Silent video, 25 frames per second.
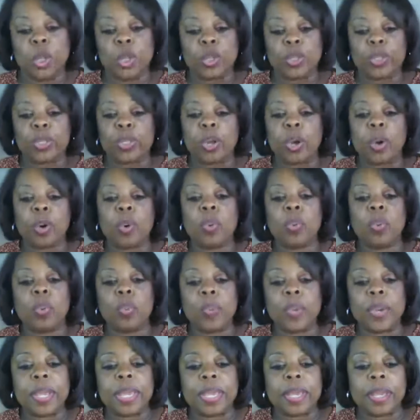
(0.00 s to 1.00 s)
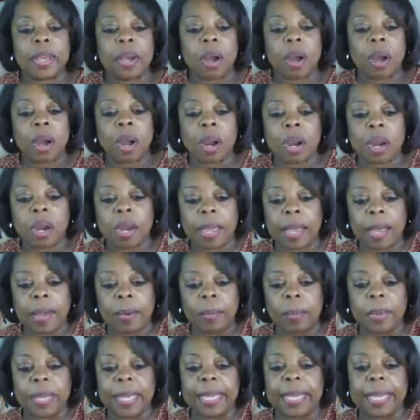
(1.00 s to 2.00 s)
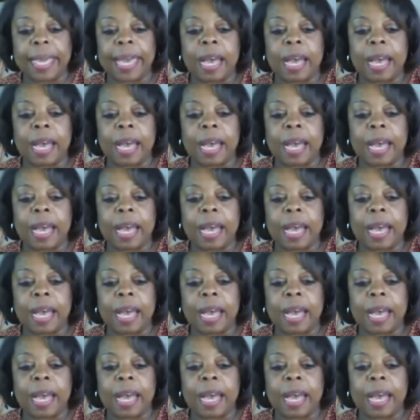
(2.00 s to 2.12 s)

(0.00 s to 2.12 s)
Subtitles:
So we are a week